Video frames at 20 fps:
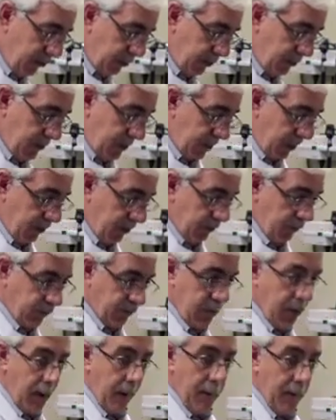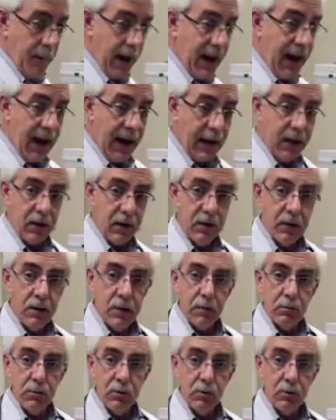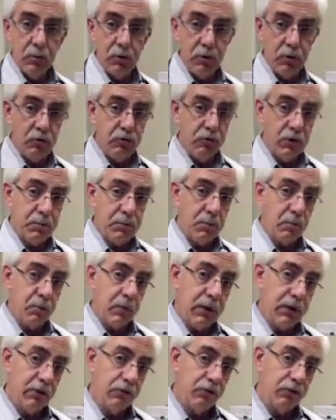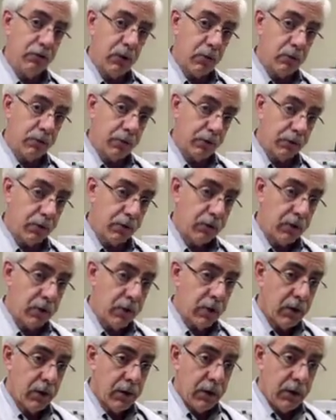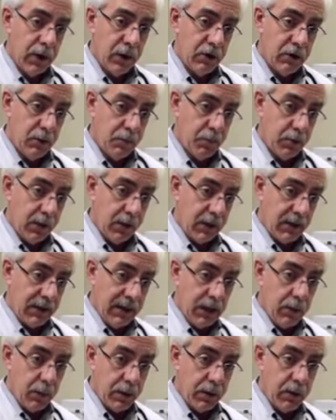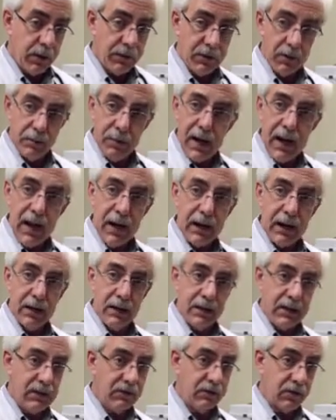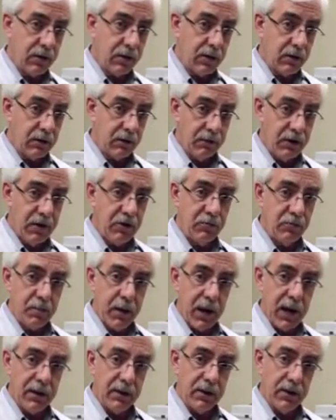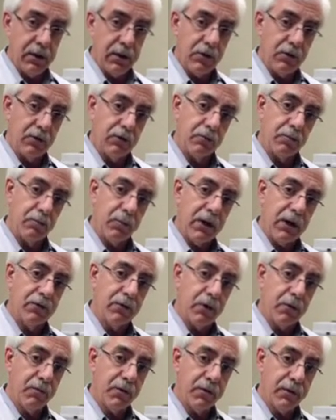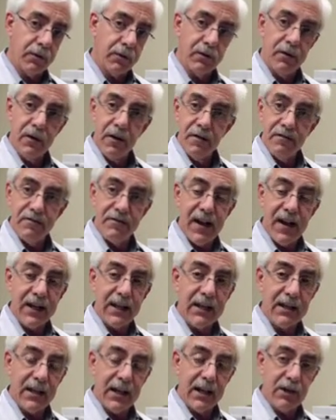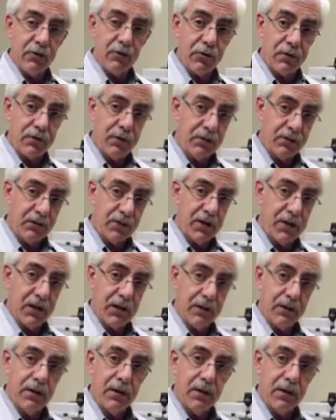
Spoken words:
to the dog's back, usually between its shoulders, and you put a liquid on the back. It leaves a little grease spot and spreads over the fatty layers of the skin.